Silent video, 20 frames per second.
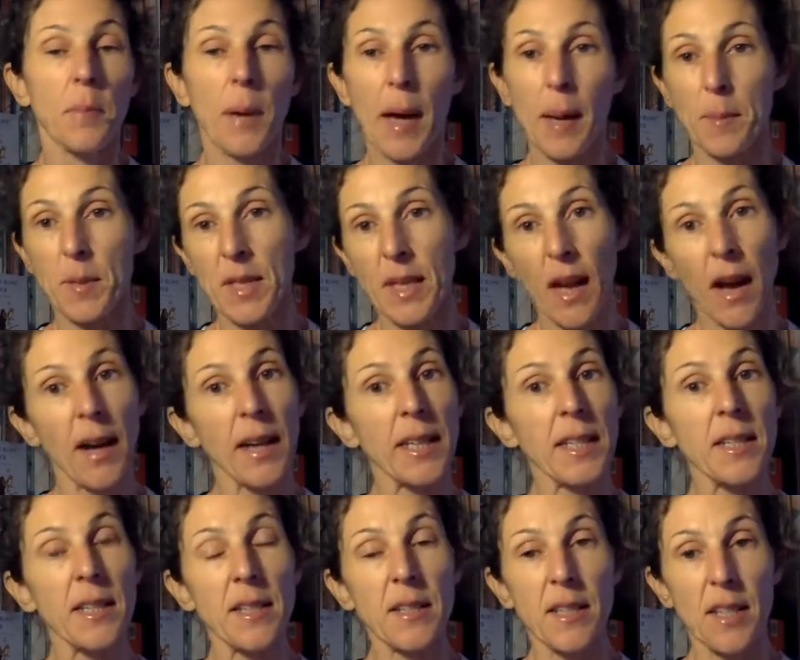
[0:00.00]
perhaps
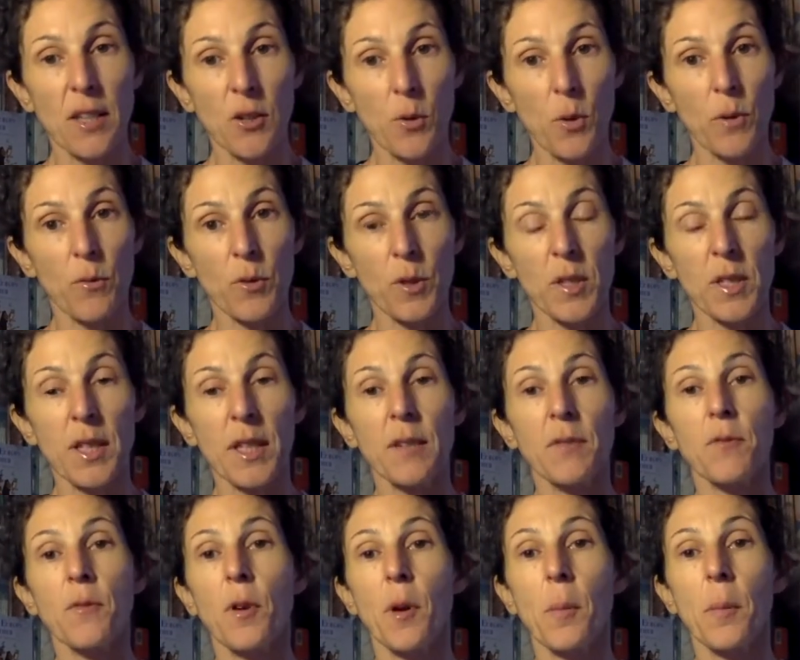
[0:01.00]
guidance that you have
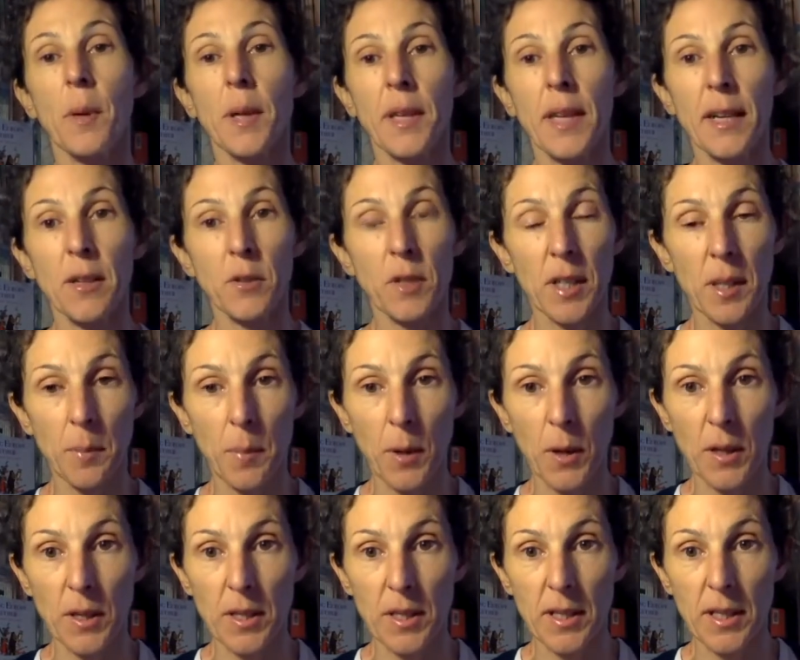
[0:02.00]
received from an elderly
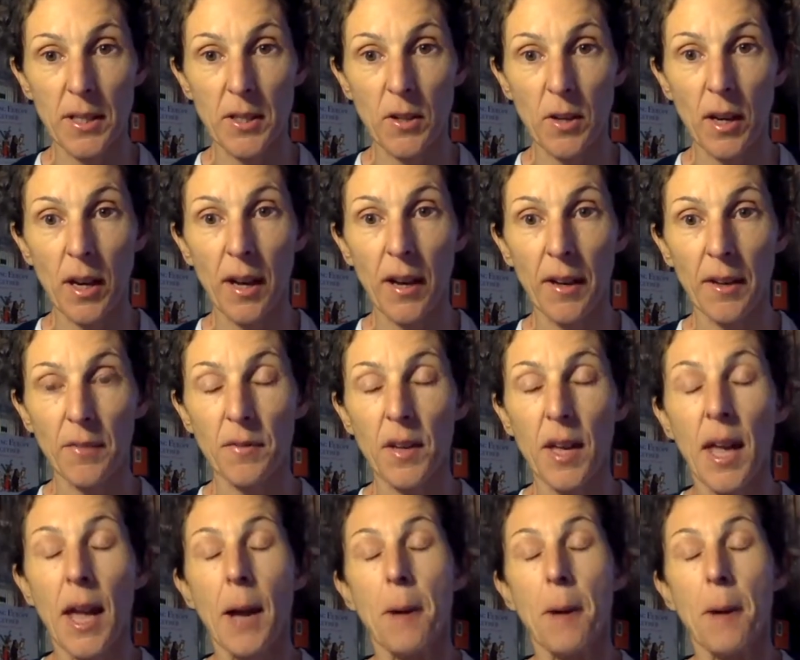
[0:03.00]
person in your life,